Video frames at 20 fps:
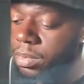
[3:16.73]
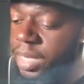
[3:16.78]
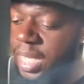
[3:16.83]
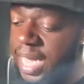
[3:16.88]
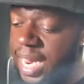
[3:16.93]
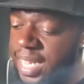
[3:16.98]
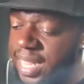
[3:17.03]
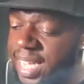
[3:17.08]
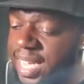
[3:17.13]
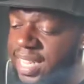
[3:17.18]

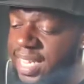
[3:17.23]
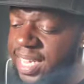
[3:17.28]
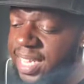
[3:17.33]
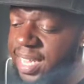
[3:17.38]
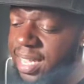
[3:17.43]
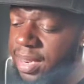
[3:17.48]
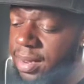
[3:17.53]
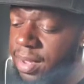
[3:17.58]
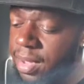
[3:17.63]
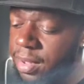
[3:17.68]
And I think they
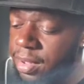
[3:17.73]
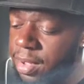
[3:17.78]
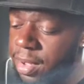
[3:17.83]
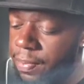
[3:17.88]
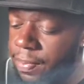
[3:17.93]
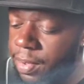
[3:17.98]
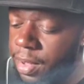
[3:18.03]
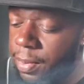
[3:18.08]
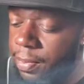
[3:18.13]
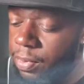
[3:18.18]
did a
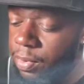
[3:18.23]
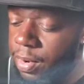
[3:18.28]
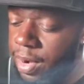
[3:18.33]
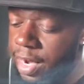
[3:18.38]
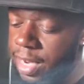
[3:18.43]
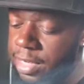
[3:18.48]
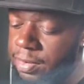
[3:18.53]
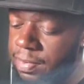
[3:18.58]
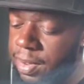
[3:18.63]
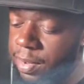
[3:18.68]
couple
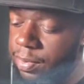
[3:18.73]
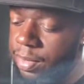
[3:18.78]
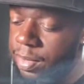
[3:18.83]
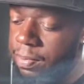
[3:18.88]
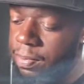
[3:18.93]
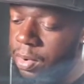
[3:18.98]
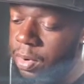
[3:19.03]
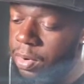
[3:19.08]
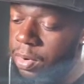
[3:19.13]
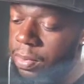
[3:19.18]
upgrades, man, with the
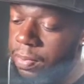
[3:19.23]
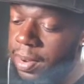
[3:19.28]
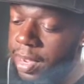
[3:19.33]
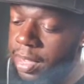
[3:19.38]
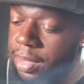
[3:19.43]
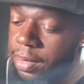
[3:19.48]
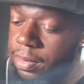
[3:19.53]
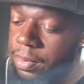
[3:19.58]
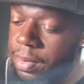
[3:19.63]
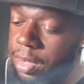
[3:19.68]
motor,
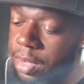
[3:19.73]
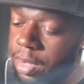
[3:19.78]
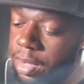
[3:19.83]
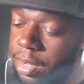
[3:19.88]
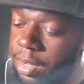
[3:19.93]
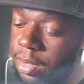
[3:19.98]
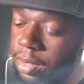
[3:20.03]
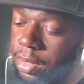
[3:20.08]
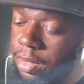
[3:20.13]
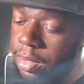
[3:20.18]
making
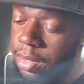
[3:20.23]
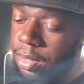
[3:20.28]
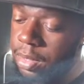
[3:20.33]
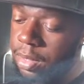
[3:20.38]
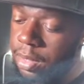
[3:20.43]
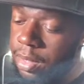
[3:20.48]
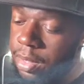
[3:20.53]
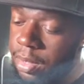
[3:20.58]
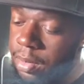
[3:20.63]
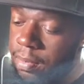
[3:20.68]

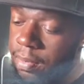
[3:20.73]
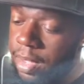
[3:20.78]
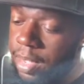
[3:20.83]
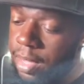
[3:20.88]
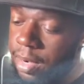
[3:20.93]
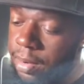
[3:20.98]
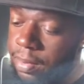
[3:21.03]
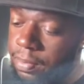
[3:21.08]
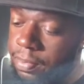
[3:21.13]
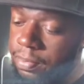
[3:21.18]

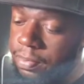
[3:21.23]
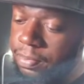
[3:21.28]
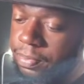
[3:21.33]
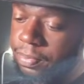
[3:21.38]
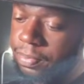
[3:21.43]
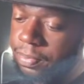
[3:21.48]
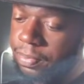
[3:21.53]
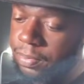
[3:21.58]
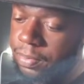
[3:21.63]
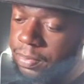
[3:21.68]
them
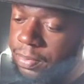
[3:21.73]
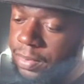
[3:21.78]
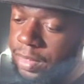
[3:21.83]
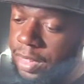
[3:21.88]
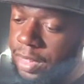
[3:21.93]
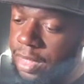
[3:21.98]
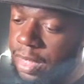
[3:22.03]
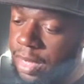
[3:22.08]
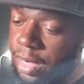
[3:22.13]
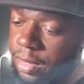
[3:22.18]

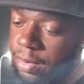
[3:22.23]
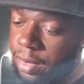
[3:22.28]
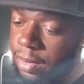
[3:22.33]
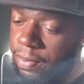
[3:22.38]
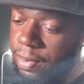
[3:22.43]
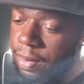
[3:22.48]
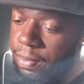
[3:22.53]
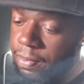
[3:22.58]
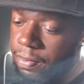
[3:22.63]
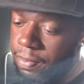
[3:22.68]
cut a
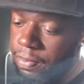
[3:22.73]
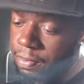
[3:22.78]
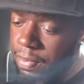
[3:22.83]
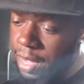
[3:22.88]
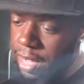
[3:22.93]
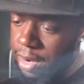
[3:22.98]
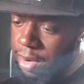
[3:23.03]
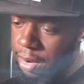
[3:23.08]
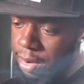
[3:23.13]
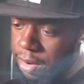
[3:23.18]
little bit
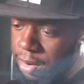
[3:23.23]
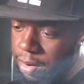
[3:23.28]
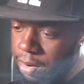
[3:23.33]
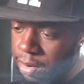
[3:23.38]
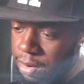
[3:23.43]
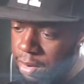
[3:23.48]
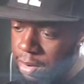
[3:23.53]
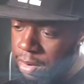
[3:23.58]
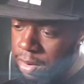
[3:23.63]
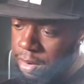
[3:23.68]
better
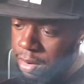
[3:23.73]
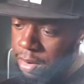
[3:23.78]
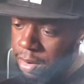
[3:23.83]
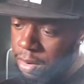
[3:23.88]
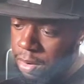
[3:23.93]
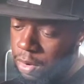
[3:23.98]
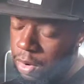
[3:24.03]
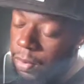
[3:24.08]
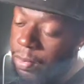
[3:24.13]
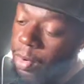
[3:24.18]

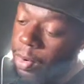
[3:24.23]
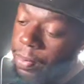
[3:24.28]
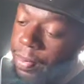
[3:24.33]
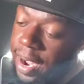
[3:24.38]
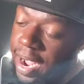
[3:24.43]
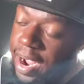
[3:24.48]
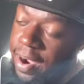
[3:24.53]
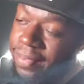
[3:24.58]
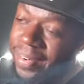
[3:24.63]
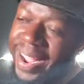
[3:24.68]
or more
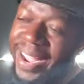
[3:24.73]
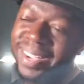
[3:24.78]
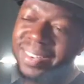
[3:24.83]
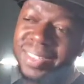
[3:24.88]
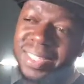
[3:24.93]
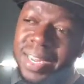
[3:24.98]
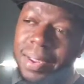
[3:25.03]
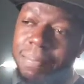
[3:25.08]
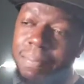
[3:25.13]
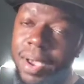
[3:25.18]
powerful. I ain't
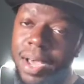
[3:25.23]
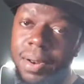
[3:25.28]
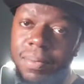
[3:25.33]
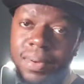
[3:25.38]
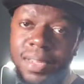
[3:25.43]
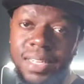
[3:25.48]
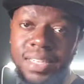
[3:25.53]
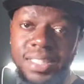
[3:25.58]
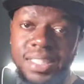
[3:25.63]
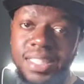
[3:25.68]
gonna say better,
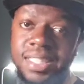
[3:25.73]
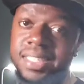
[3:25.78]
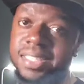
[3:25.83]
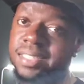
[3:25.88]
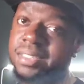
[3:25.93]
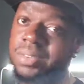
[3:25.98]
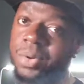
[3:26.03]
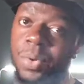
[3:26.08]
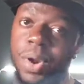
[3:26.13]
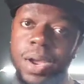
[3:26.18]
because
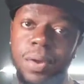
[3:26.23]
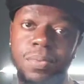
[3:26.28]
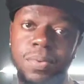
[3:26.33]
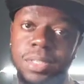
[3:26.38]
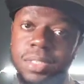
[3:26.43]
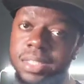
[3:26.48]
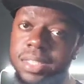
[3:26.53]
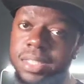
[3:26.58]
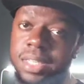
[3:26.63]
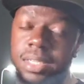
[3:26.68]
these gray
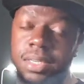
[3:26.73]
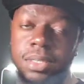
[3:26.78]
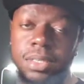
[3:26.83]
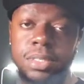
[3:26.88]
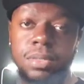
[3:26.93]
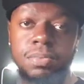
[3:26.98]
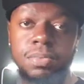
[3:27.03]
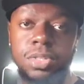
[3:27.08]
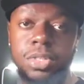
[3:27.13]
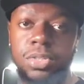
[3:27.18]
ones are still
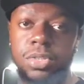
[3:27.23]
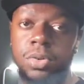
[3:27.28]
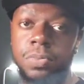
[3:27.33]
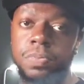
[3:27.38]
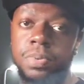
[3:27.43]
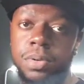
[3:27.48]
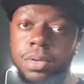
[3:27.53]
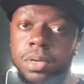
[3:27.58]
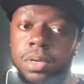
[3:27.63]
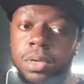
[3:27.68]
some
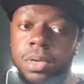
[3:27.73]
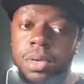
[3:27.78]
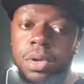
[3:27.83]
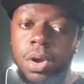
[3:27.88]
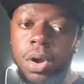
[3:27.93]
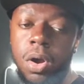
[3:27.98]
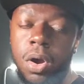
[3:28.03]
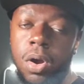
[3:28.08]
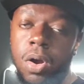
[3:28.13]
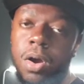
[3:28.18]
super
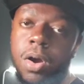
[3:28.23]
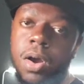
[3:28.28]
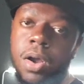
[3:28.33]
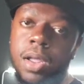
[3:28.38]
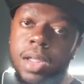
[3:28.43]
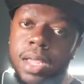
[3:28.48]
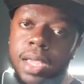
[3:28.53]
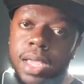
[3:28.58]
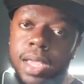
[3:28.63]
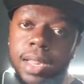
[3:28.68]

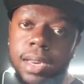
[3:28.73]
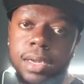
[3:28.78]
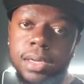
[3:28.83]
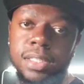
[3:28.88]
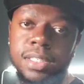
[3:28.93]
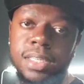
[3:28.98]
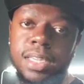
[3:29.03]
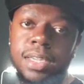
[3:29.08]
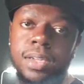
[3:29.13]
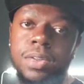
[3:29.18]
hard
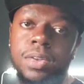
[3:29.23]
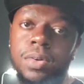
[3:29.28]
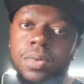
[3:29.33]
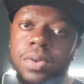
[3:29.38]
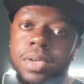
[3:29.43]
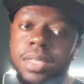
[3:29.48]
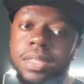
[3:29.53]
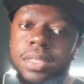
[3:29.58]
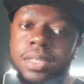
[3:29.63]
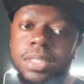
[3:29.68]
hitters, and then you're
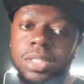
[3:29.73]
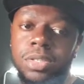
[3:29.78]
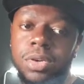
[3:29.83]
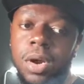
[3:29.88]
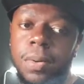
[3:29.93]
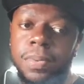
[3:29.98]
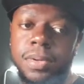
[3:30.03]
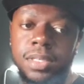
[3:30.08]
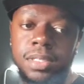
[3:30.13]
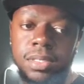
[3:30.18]
gonna get the
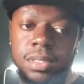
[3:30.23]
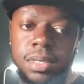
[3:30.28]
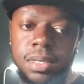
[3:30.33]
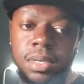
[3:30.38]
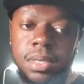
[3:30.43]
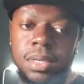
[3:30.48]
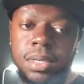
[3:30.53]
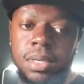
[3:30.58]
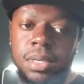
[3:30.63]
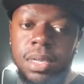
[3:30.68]
sharpest
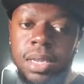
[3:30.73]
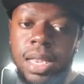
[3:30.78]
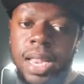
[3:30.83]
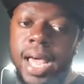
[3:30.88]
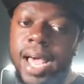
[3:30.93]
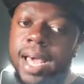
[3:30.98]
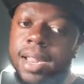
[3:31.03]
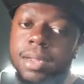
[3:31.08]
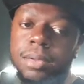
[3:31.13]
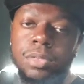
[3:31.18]

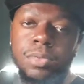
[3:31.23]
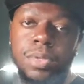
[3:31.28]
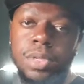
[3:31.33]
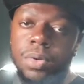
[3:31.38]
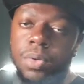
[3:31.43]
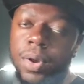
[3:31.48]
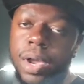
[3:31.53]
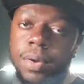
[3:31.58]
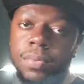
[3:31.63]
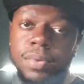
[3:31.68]
lineups with
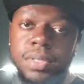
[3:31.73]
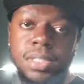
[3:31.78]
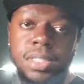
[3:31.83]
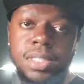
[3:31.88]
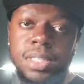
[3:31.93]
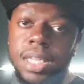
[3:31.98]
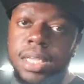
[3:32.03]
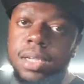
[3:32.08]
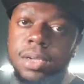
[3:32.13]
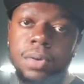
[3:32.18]
the gray ones
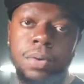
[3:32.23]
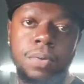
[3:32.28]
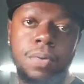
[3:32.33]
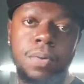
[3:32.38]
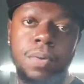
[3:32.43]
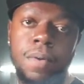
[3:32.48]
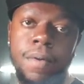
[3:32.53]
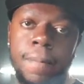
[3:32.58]
still.